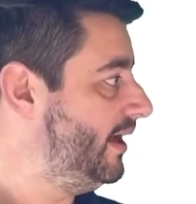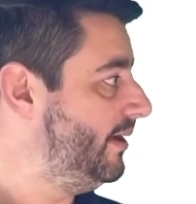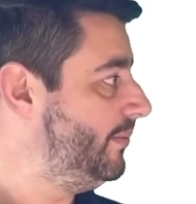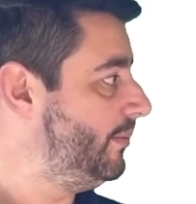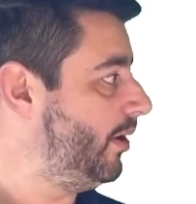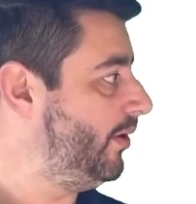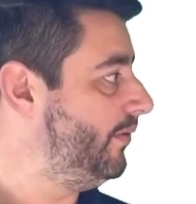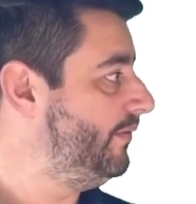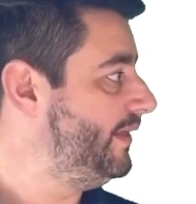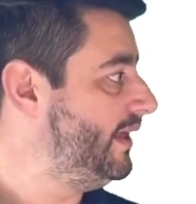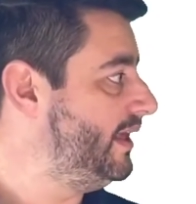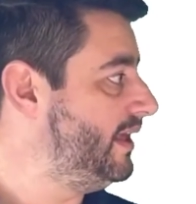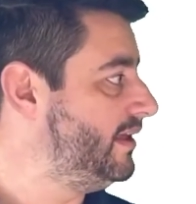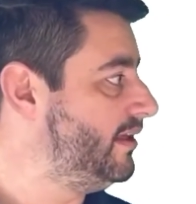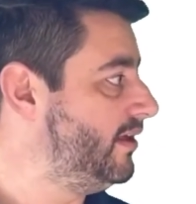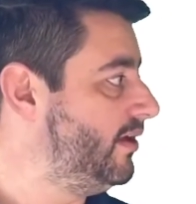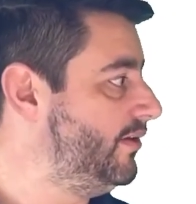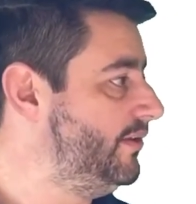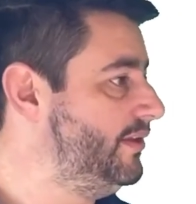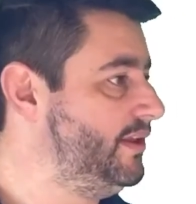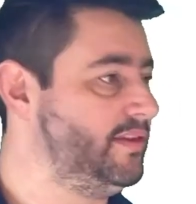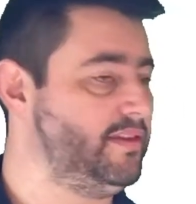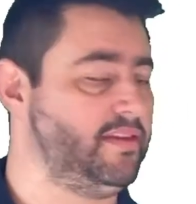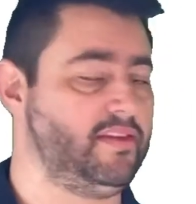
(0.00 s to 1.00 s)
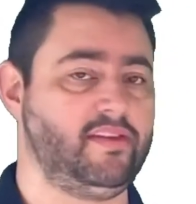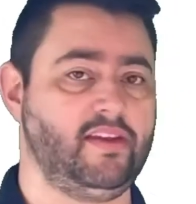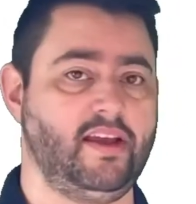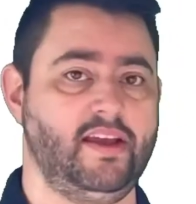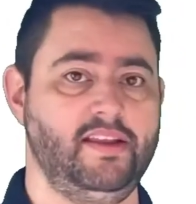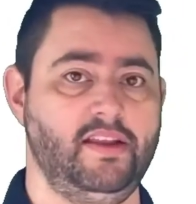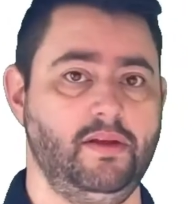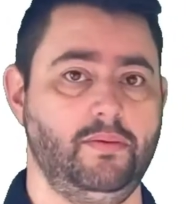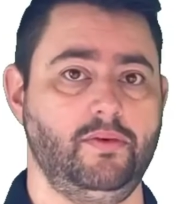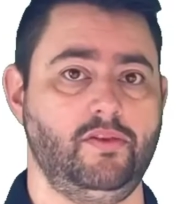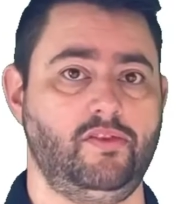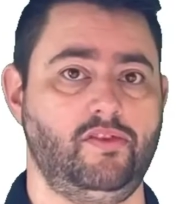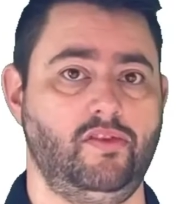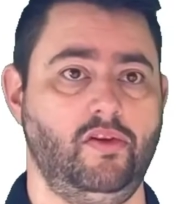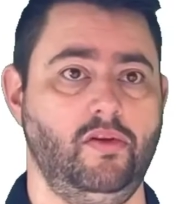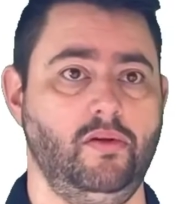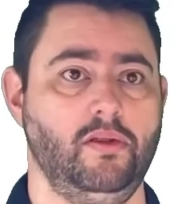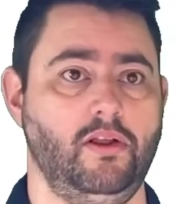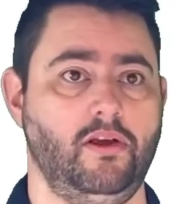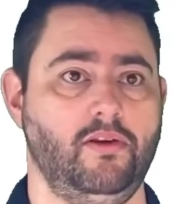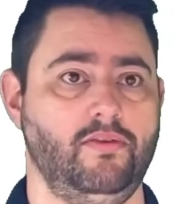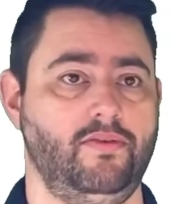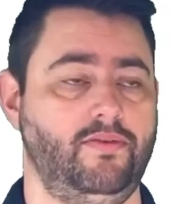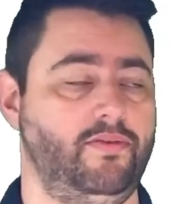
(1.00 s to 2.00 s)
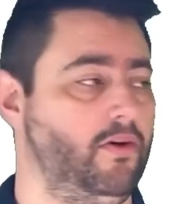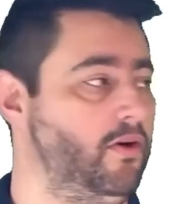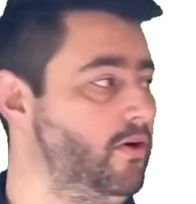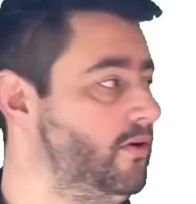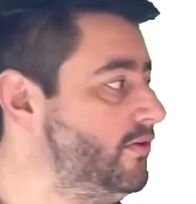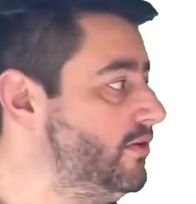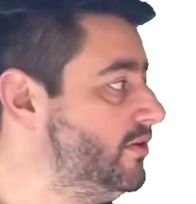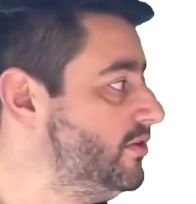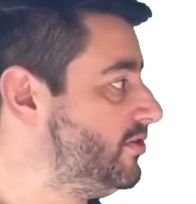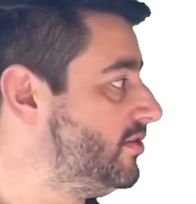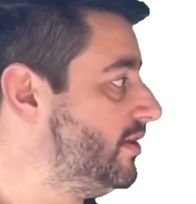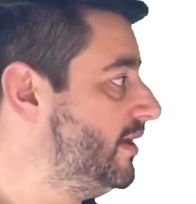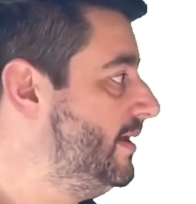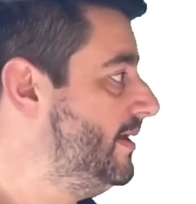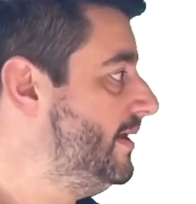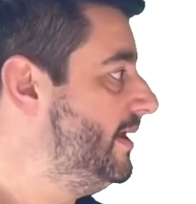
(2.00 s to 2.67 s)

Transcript: on the other side that was too long for us,